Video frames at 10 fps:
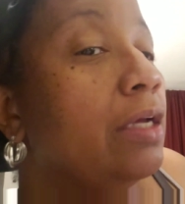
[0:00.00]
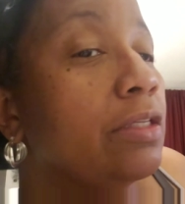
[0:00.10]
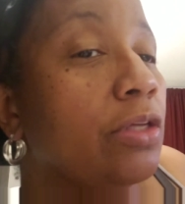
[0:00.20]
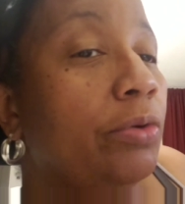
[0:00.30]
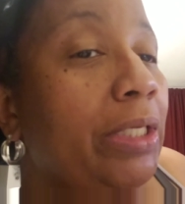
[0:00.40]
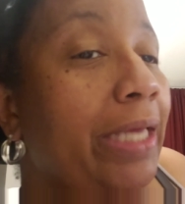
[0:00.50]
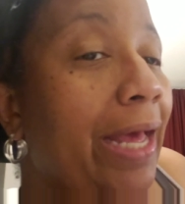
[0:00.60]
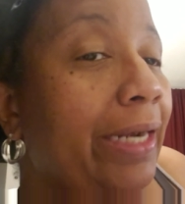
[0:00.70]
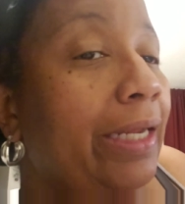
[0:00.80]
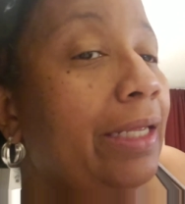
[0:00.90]
So he
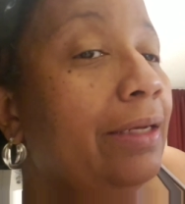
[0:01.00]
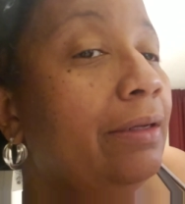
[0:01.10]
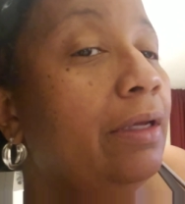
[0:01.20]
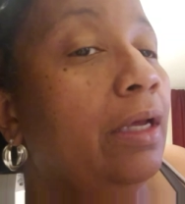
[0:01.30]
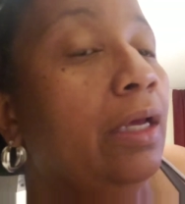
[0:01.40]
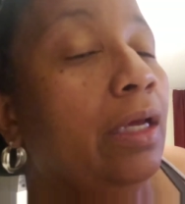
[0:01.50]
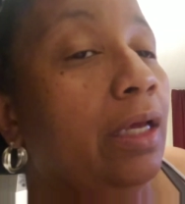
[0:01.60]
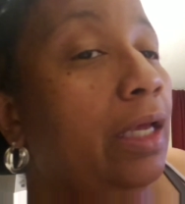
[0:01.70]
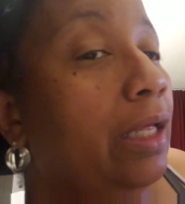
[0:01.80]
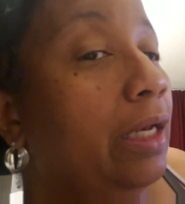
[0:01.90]
got in.
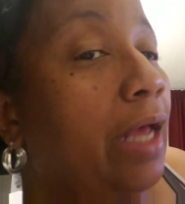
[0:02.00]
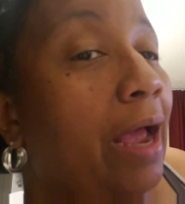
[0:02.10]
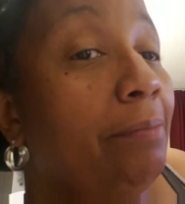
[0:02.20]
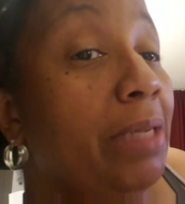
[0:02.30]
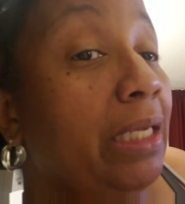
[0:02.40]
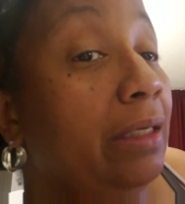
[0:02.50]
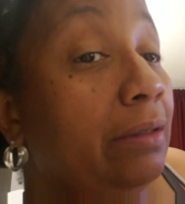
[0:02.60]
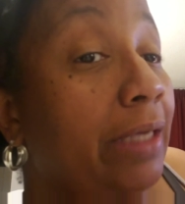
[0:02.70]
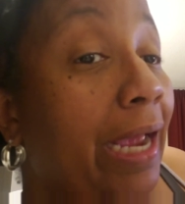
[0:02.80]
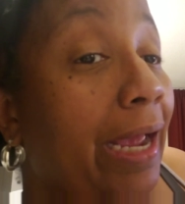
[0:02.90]
And I
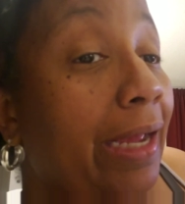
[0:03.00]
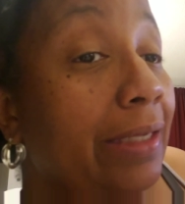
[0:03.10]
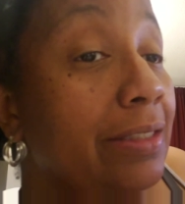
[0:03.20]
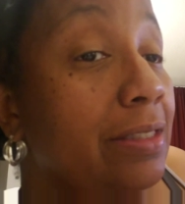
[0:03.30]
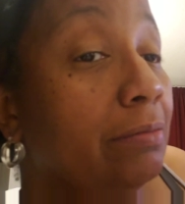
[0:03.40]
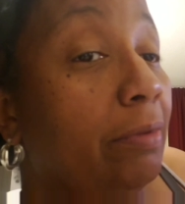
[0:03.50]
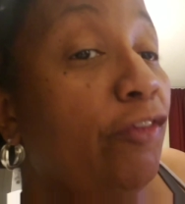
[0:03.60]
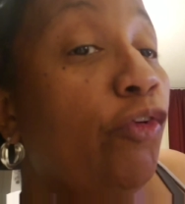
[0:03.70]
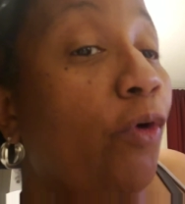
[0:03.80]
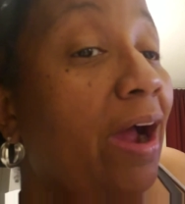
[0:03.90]
mean, guys,
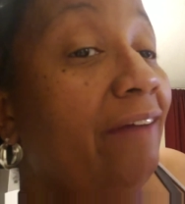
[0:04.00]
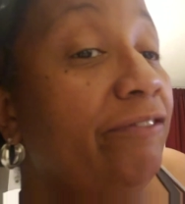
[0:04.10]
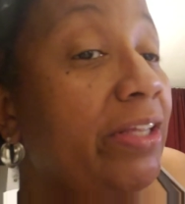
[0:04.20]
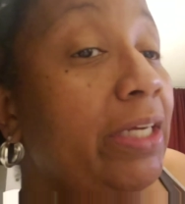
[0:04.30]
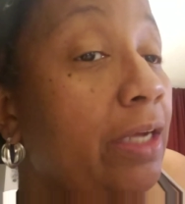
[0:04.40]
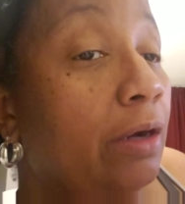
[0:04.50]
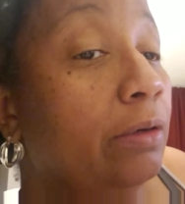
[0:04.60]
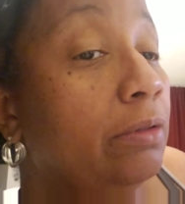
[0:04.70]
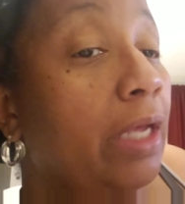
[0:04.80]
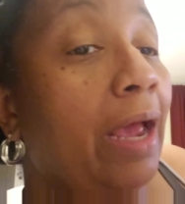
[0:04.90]
before I
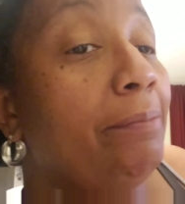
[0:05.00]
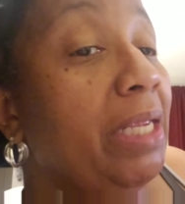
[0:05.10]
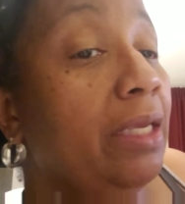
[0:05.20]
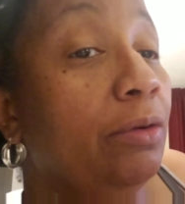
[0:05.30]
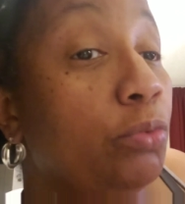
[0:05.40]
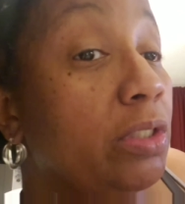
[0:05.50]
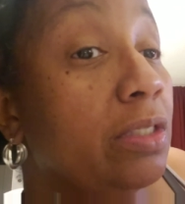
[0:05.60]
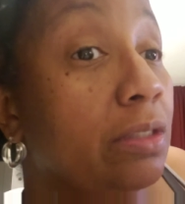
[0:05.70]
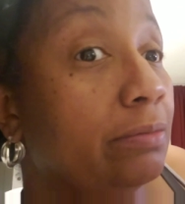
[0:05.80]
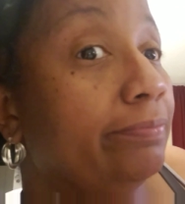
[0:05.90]
videoed, I mean, it
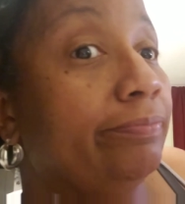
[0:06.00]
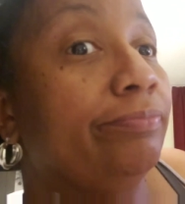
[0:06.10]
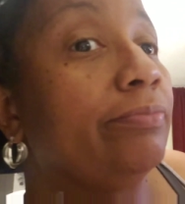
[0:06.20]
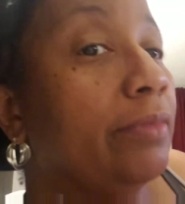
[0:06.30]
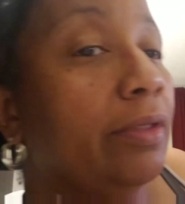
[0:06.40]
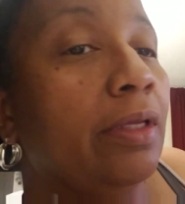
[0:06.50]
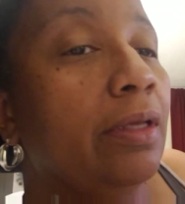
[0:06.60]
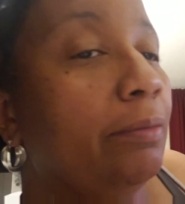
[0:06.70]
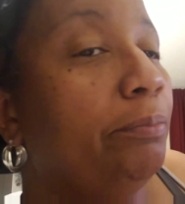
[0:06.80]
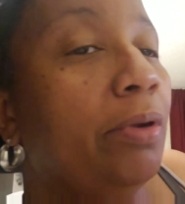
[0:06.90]
was
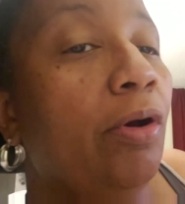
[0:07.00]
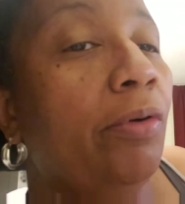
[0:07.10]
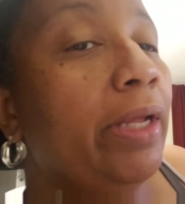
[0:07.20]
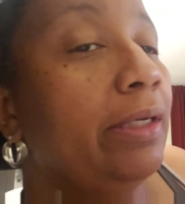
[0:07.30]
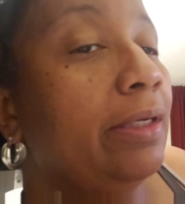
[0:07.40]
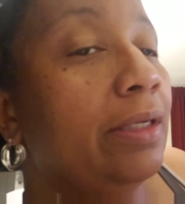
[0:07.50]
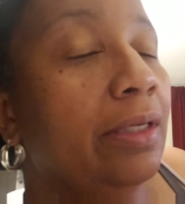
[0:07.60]
blowing.